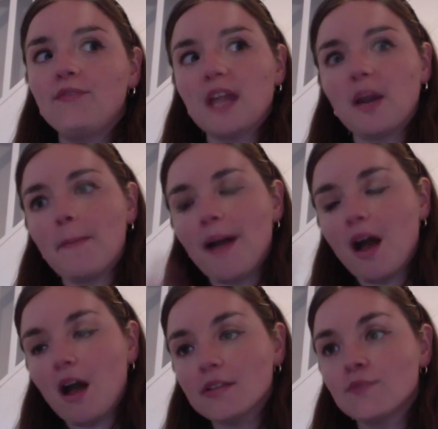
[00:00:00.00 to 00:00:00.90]
there are
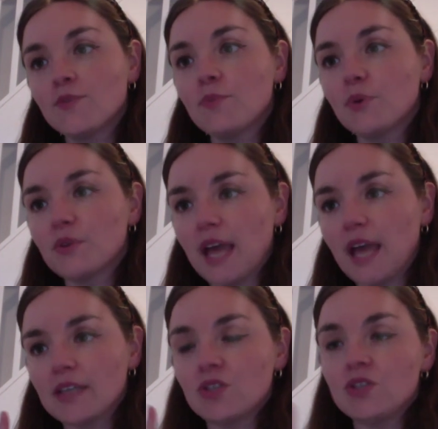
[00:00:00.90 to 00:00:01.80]
parts of the book
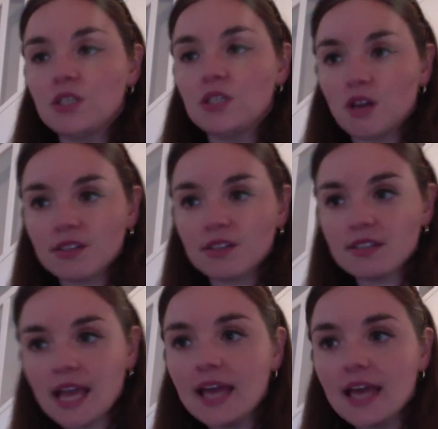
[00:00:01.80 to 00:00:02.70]
that you didn't
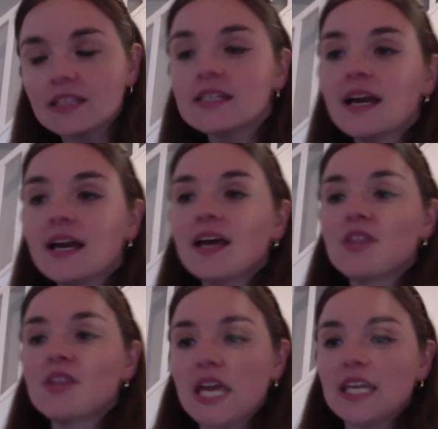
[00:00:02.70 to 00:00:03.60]
understand,
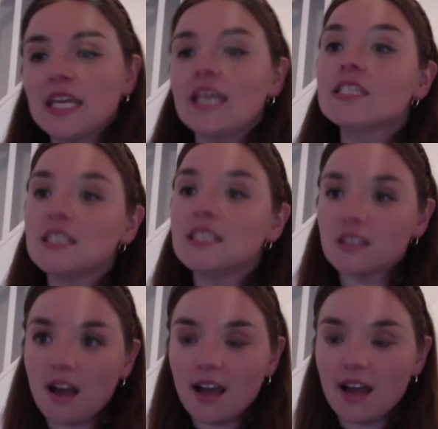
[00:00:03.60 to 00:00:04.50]
then it's the
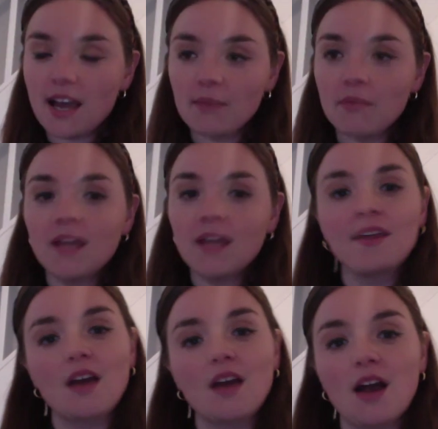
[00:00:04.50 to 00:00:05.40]
time
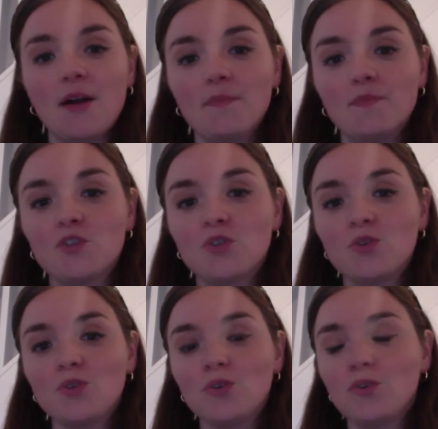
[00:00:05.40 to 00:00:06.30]

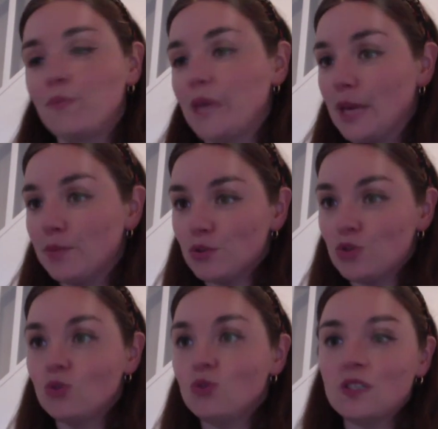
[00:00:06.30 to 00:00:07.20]
to be able
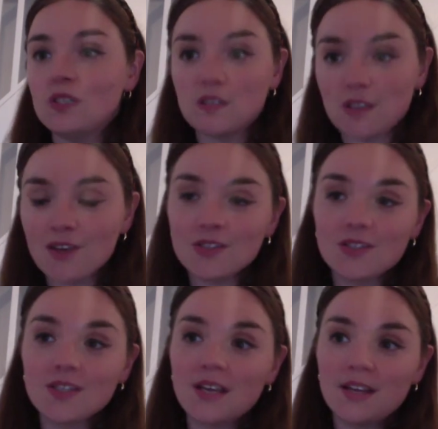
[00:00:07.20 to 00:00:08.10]
to
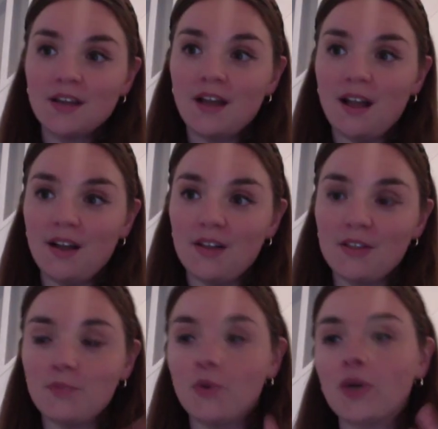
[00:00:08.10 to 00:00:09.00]
discuss
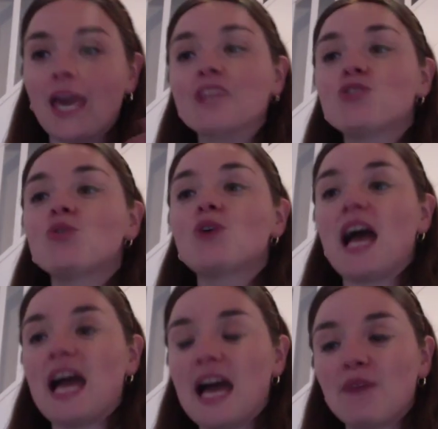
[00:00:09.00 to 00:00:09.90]
the book and to
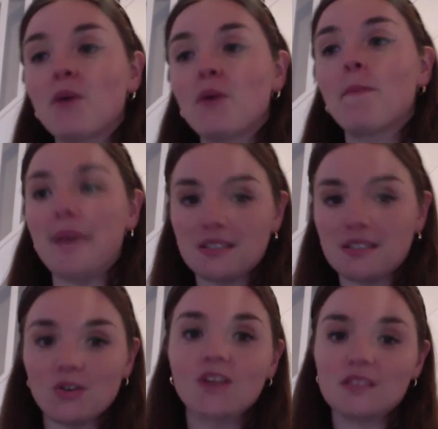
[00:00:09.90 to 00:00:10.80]
have a
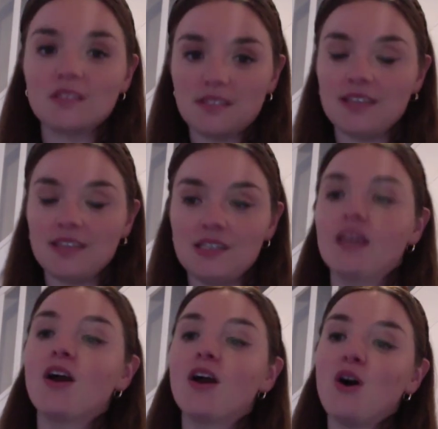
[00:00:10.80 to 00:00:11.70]
better understanding
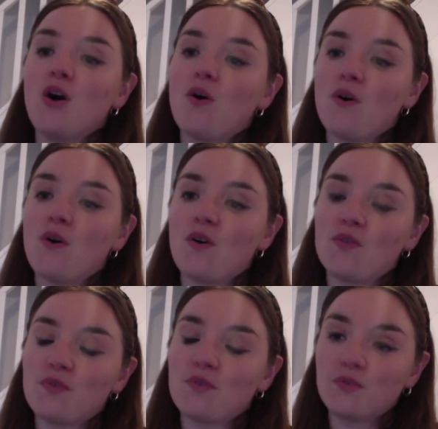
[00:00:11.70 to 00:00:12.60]
of
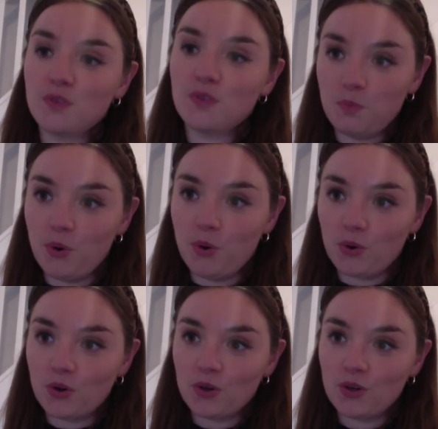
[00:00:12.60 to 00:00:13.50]
the
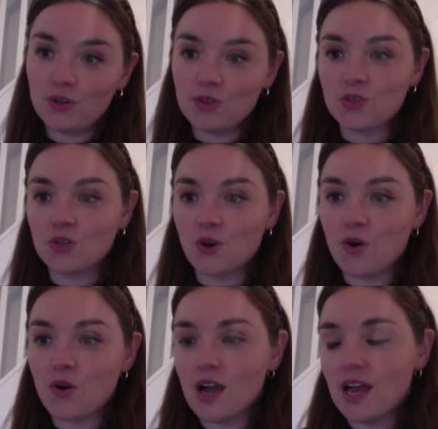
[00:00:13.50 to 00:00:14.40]
book.
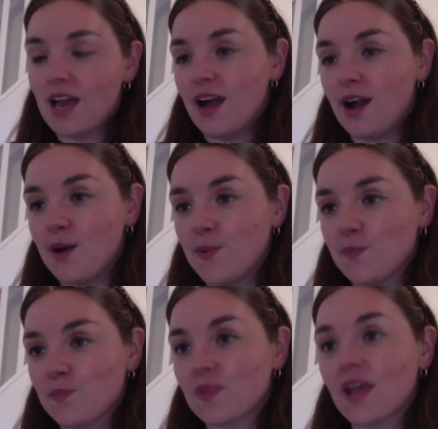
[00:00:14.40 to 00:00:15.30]
So
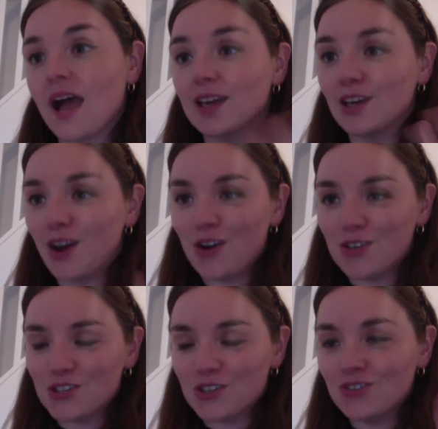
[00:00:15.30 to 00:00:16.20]
I
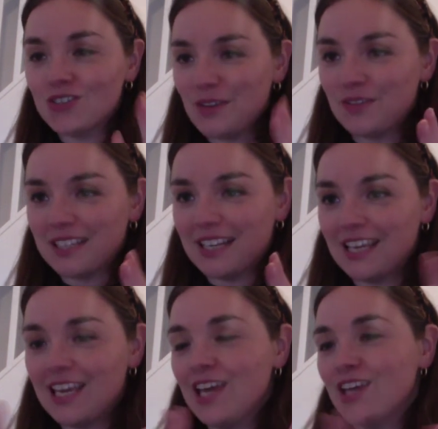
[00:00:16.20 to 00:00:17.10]
encourage you
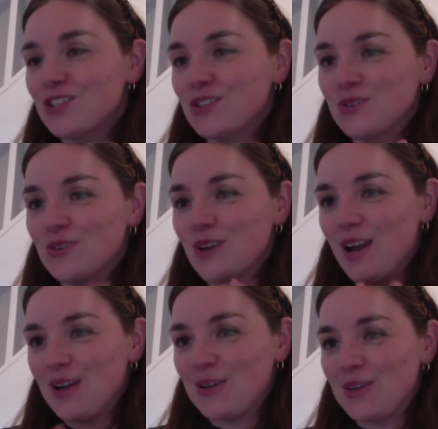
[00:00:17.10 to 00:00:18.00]
definitely to
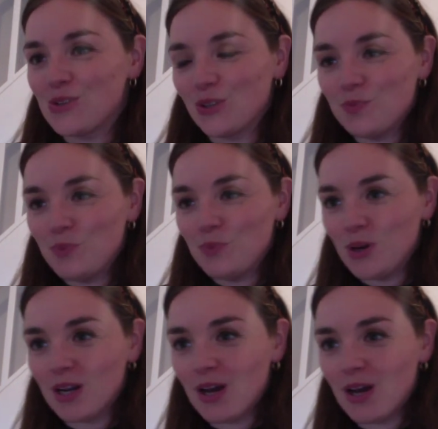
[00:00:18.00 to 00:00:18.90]
join the book
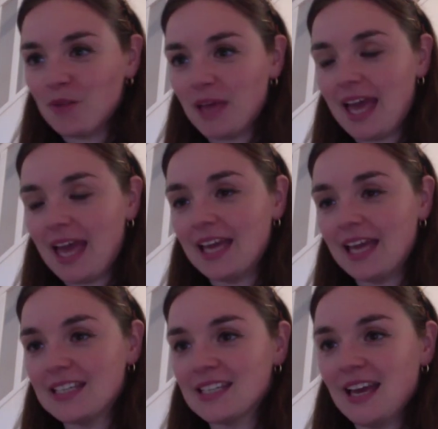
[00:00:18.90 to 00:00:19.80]
club and